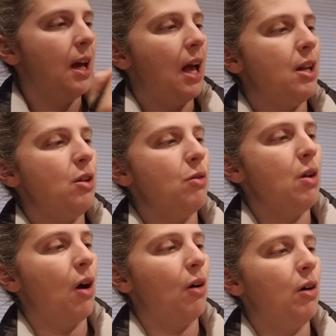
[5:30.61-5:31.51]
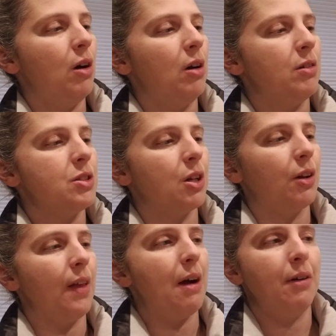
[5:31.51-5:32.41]
And you know,
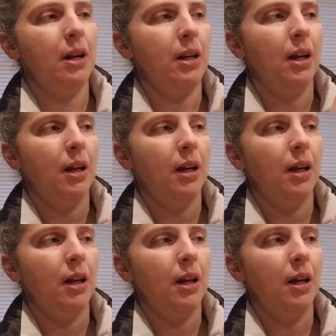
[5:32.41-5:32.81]
circle that one,